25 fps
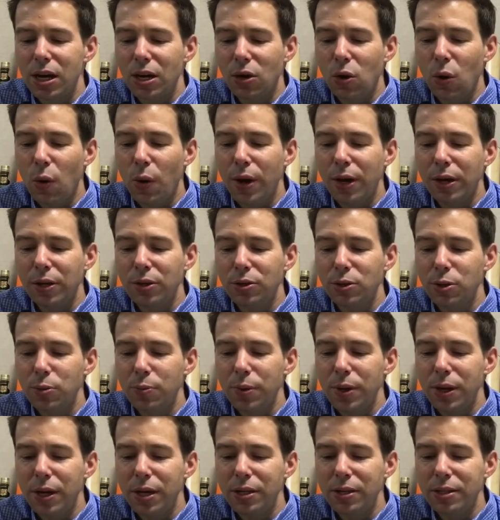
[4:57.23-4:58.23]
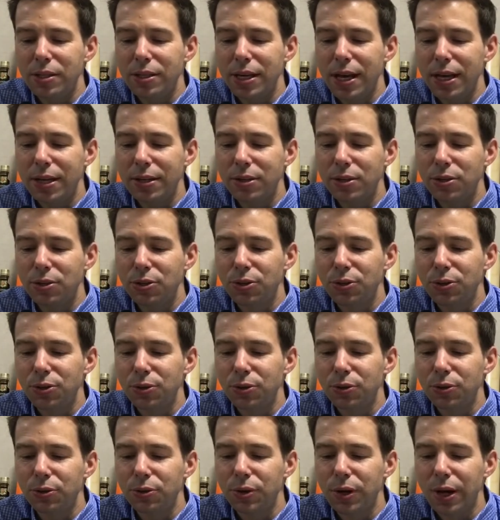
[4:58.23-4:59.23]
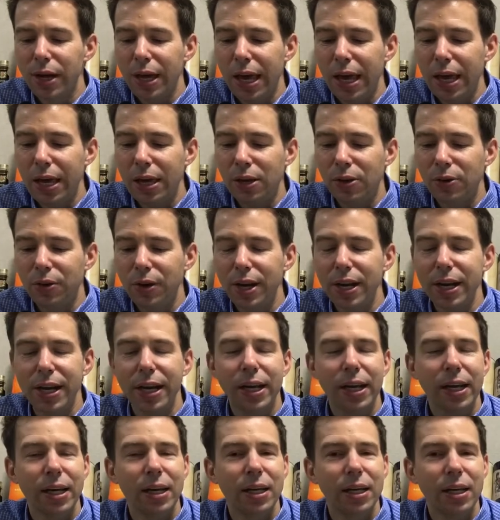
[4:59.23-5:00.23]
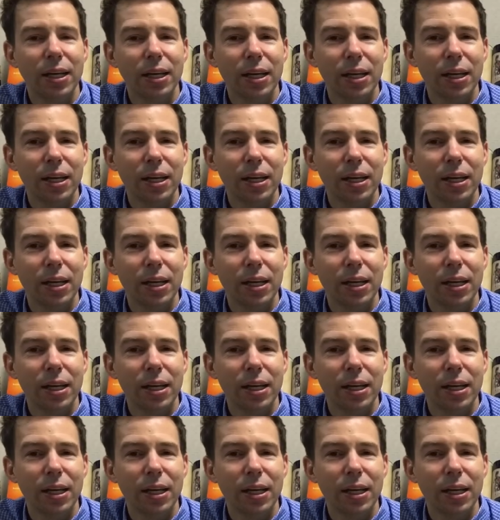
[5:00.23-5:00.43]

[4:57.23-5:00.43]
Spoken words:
going to be sent to a critic